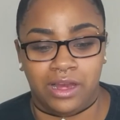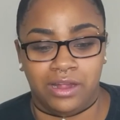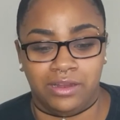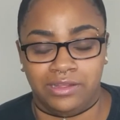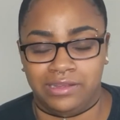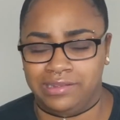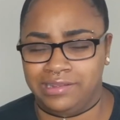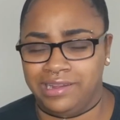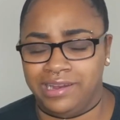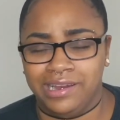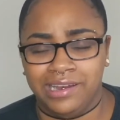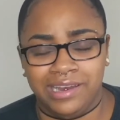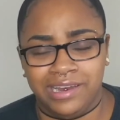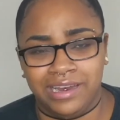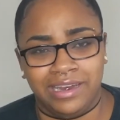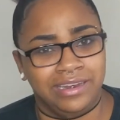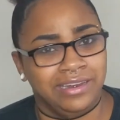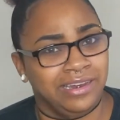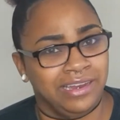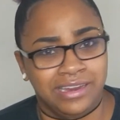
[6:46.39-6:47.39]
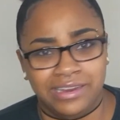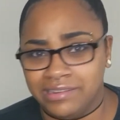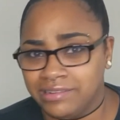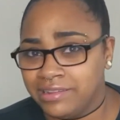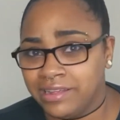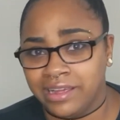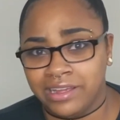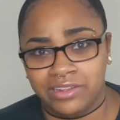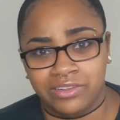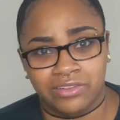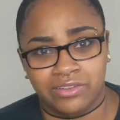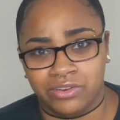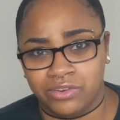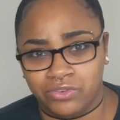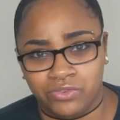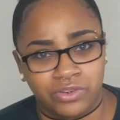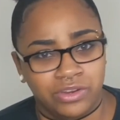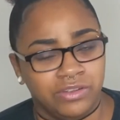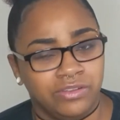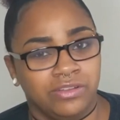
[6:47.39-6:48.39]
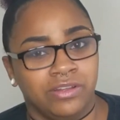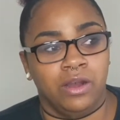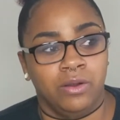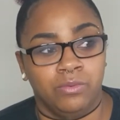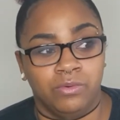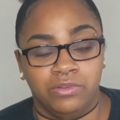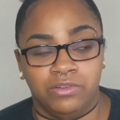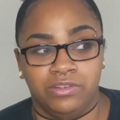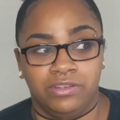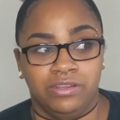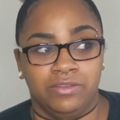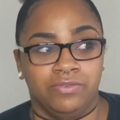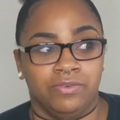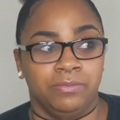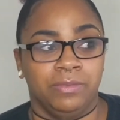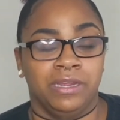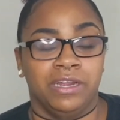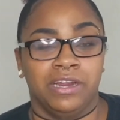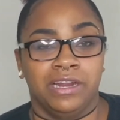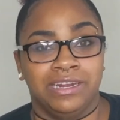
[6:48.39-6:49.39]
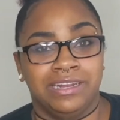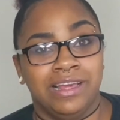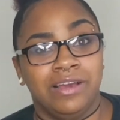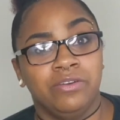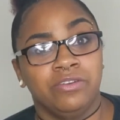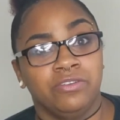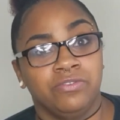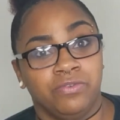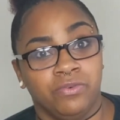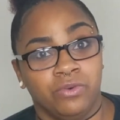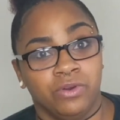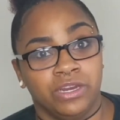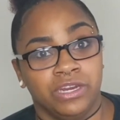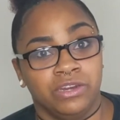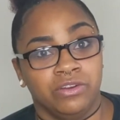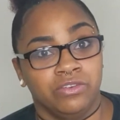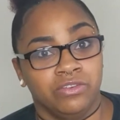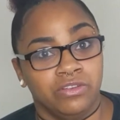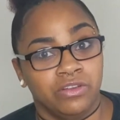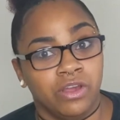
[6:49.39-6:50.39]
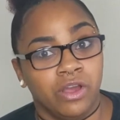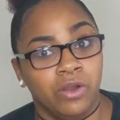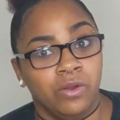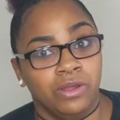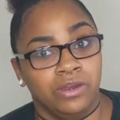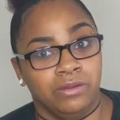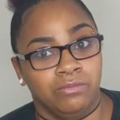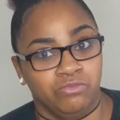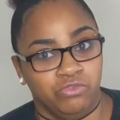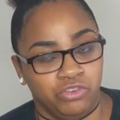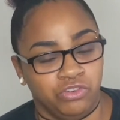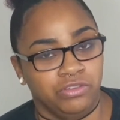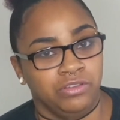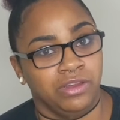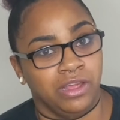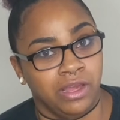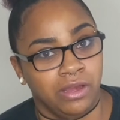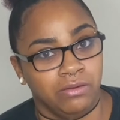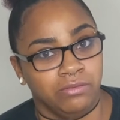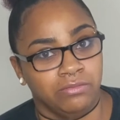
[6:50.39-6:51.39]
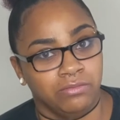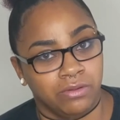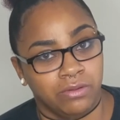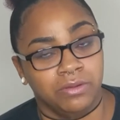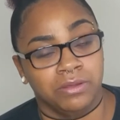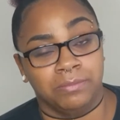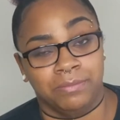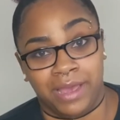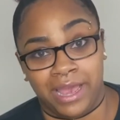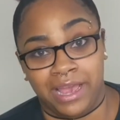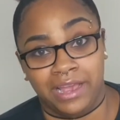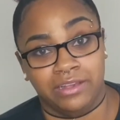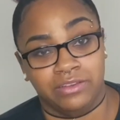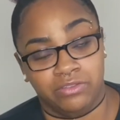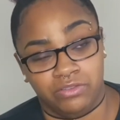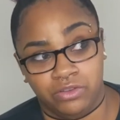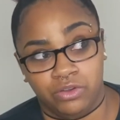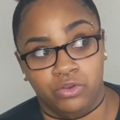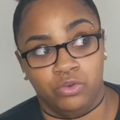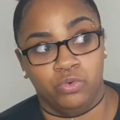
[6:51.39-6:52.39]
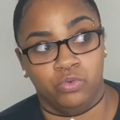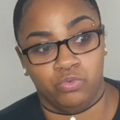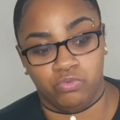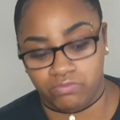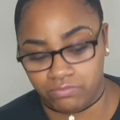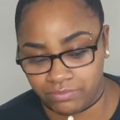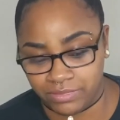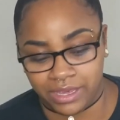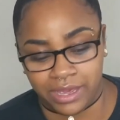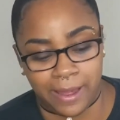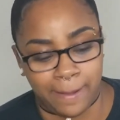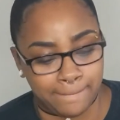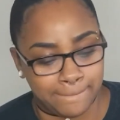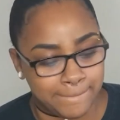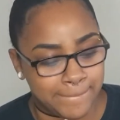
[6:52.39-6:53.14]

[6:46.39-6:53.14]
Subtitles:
They said I didn't need a second surgery, so we'll see from here. And that was 4 years ago, and I'm just now going back, so yeah.